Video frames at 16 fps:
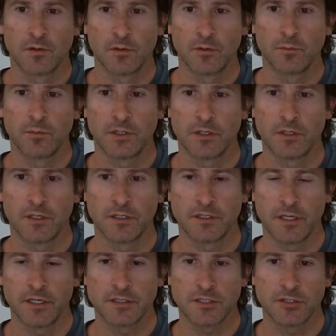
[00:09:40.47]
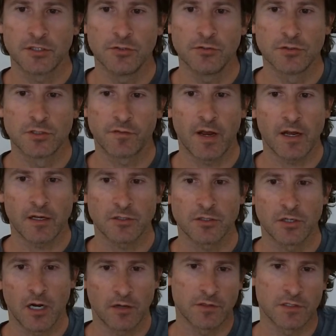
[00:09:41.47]
But it's a huge
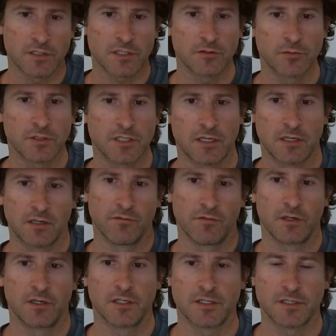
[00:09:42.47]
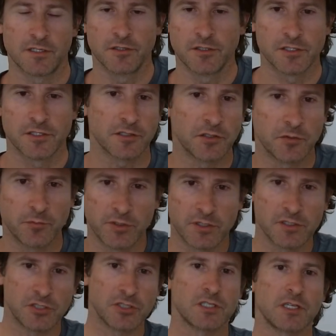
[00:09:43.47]
factor. Obviously, we take it very seriously, but
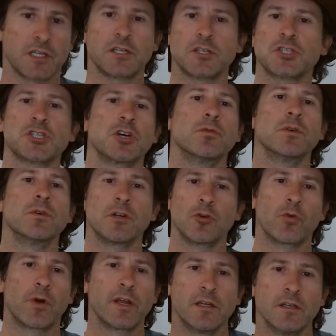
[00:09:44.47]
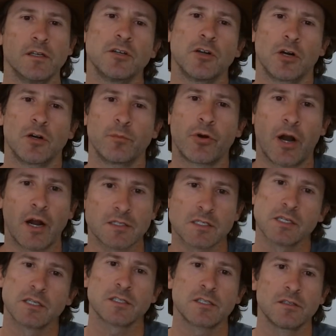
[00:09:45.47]
it's just so ingrained in our
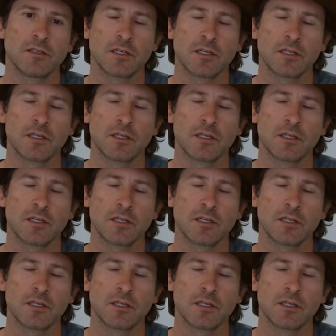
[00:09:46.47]
process,